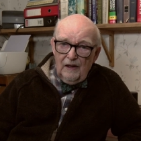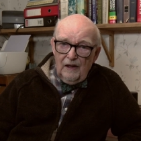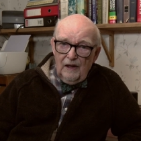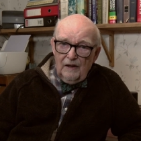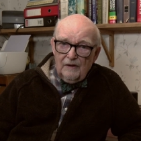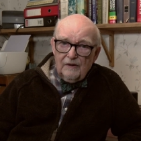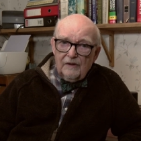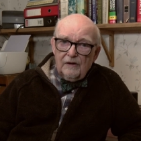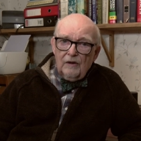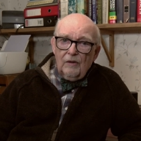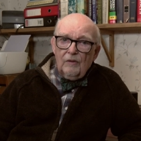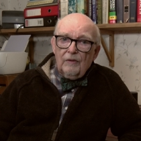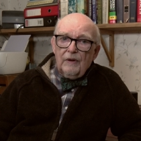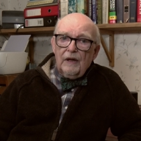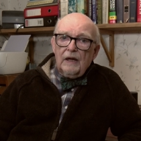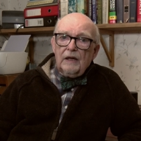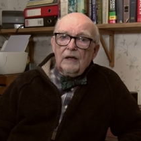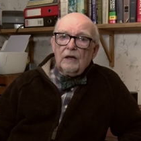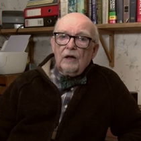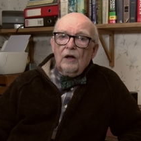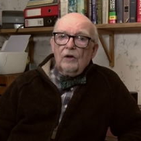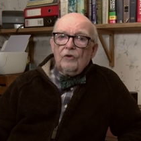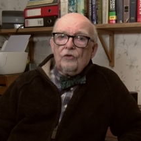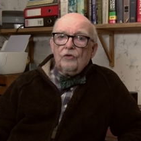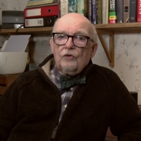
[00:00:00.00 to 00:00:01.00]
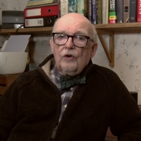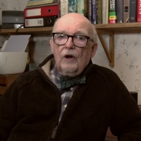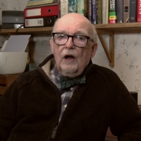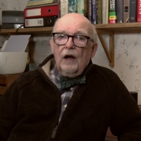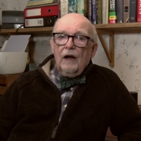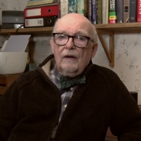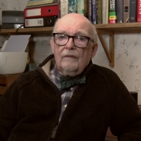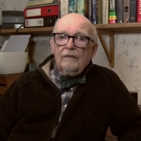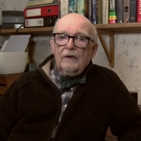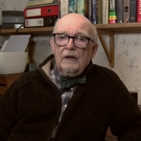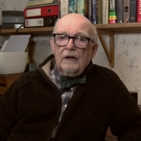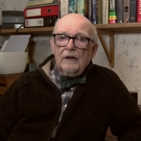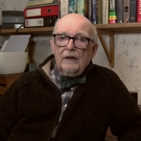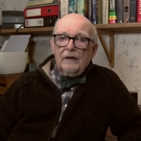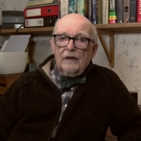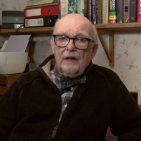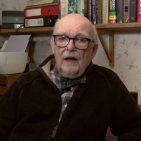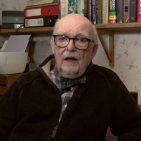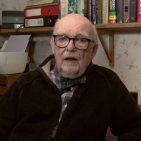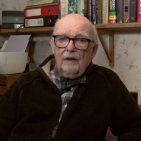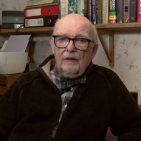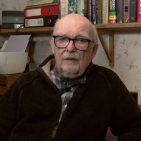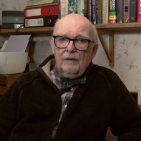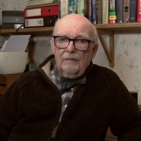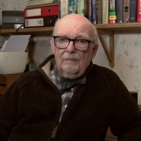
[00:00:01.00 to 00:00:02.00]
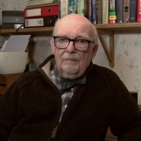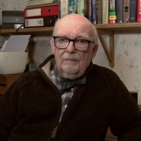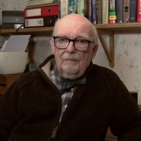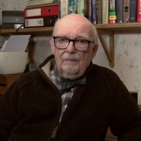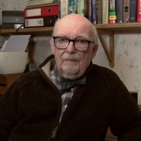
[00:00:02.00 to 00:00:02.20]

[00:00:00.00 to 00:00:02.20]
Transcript: and so they contrived his death.